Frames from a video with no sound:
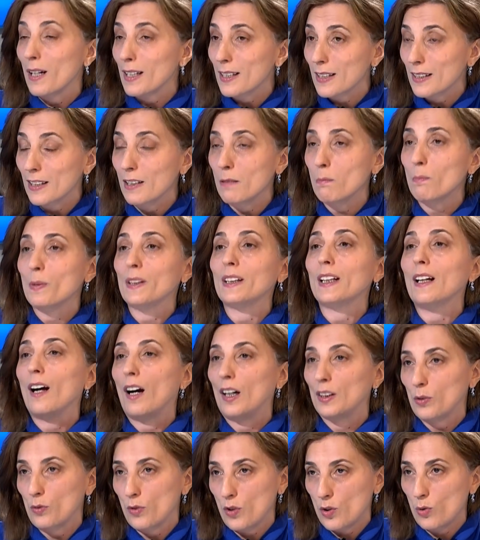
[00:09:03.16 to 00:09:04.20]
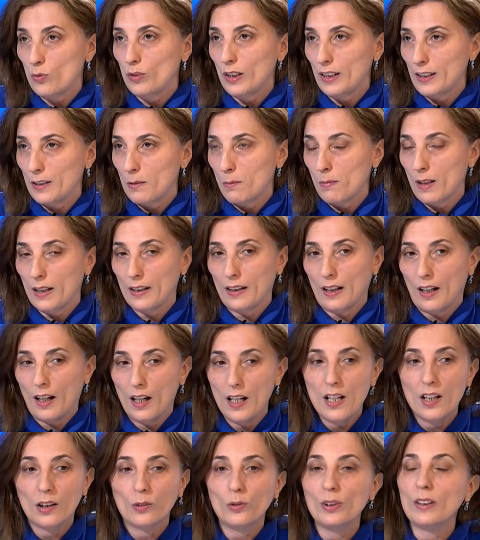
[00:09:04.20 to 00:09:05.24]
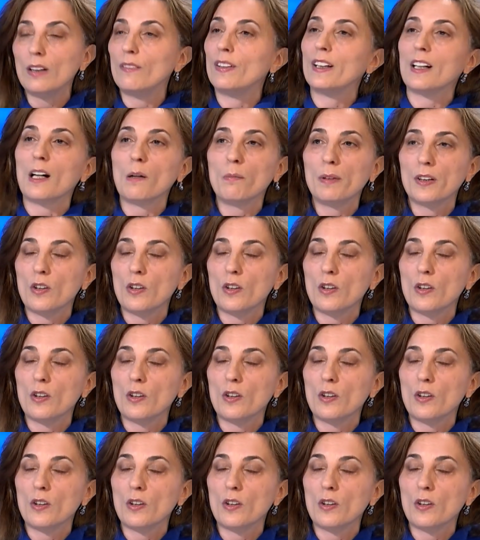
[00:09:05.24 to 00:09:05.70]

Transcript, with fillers: As far as we do not know who stands